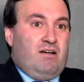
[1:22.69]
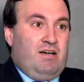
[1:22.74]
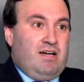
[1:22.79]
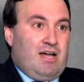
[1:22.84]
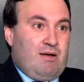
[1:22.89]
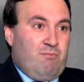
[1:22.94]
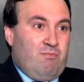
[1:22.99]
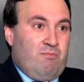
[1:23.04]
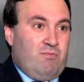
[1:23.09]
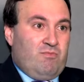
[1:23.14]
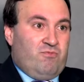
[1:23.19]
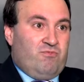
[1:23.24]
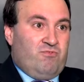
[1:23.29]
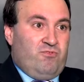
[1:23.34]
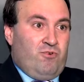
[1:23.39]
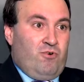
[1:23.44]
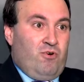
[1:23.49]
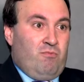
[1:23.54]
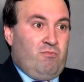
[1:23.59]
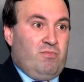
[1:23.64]
come
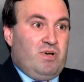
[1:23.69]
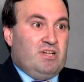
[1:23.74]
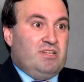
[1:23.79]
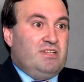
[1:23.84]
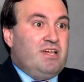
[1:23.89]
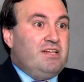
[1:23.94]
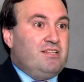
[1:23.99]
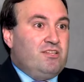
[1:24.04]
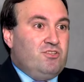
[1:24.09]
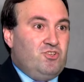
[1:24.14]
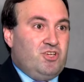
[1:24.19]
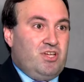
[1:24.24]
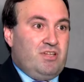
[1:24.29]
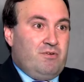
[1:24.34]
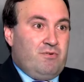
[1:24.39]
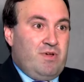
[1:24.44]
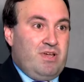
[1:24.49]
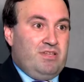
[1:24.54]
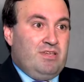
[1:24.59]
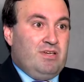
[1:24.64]
from a
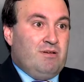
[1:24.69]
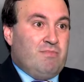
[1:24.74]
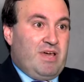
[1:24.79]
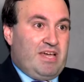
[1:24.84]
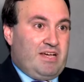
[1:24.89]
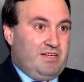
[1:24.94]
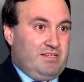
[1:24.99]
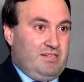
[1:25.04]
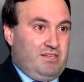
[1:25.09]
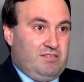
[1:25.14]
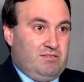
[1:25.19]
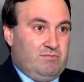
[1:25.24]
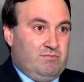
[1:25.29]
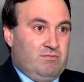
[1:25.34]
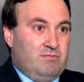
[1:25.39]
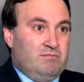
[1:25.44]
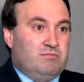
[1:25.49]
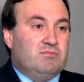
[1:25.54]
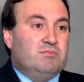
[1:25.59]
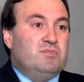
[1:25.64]
data-generating mechanism